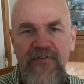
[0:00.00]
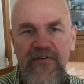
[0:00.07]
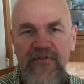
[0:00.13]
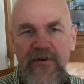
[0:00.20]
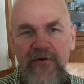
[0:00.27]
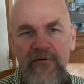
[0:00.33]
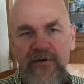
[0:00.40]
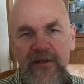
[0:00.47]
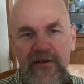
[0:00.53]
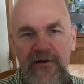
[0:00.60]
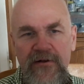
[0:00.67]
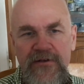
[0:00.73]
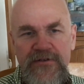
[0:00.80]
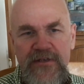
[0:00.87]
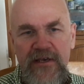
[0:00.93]
I forget what he
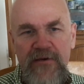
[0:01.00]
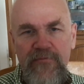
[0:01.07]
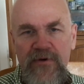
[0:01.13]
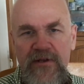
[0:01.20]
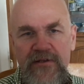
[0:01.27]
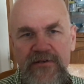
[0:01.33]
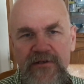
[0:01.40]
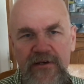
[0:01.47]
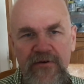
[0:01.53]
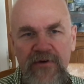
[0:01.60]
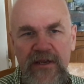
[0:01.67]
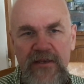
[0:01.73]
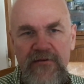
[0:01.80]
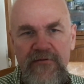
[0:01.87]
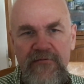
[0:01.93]
calls that, but it's a
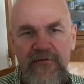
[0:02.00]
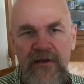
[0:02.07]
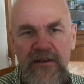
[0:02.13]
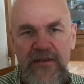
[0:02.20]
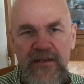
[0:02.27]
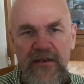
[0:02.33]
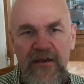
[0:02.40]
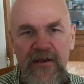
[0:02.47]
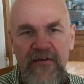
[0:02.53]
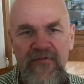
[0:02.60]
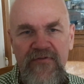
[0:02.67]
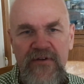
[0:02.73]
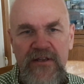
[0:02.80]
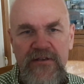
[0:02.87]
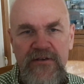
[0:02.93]
great hunting
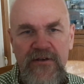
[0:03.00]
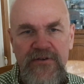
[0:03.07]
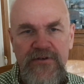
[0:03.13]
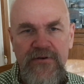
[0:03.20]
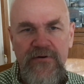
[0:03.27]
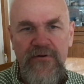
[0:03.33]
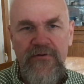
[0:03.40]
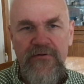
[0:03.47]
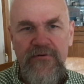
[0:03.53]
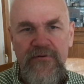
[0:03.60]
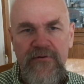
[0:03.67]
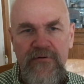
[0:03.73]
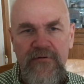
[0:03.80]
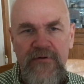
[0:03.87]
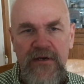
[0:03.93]
knife, and it's also
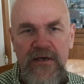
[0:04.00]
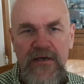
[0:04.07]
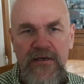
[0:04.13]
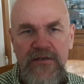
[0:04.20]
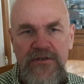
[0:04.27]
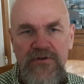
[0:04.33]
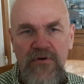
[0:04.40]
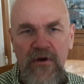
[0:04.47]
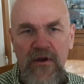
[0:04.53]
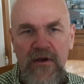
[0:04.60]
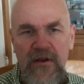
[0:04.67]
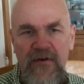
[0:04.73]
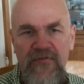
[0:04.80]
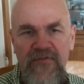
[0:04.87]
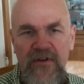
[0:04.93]
a strong
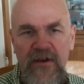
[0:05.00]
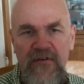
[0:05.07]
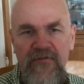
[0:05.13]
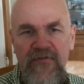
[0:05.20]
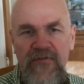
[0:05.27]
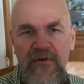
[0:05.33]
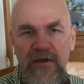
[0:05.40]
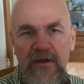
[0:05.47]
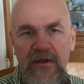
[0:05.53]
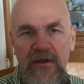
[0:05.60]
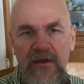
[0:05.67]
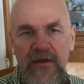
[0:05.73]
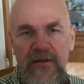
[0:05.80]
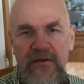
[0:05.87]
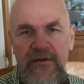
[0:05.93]
enough knife
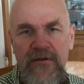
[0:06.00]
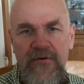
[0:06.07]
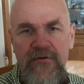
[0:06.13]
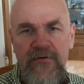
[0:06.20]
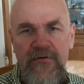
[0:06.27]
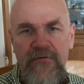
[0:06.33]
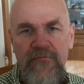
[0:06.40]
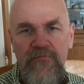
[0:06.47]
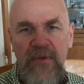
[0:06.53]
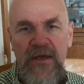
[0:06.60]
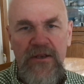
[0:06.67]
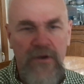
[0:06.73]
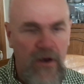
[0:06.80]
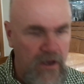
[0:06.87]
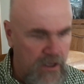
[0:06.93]
to
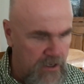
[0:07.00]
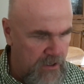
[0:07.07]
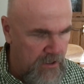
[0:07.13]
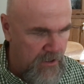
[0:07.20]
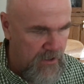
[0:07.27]
baton,